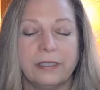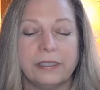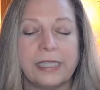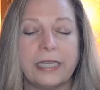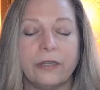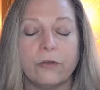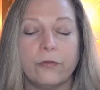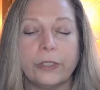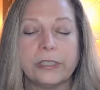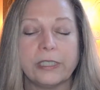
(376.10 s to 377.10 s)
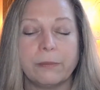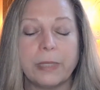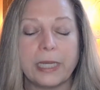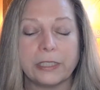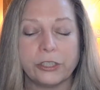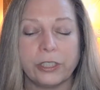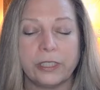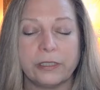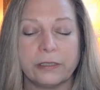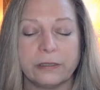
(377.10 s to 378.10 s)
Is that inner voice
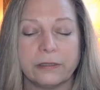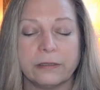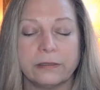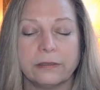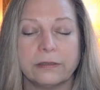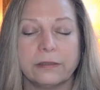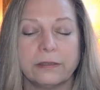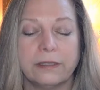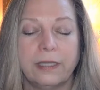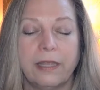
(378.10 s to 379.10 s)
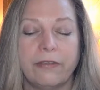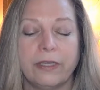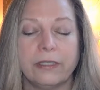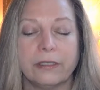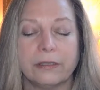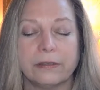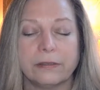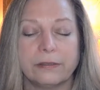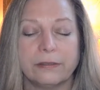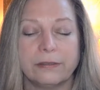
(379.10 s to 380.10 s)
compassionate, loving,
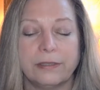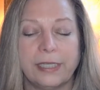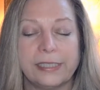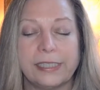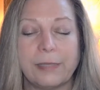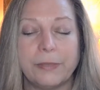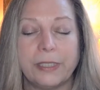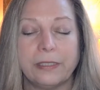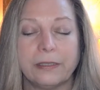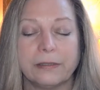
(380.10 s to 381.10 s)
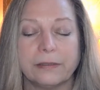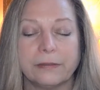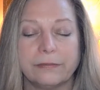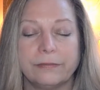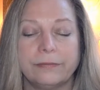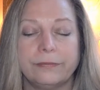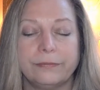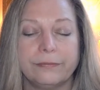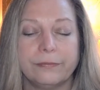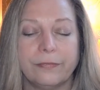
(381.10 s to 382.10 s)
accepting,
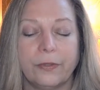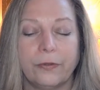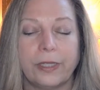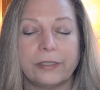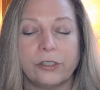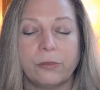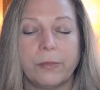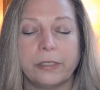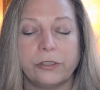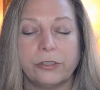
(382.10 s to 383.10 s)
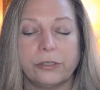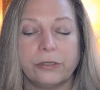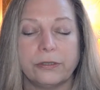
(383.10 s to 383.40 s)
or not so much?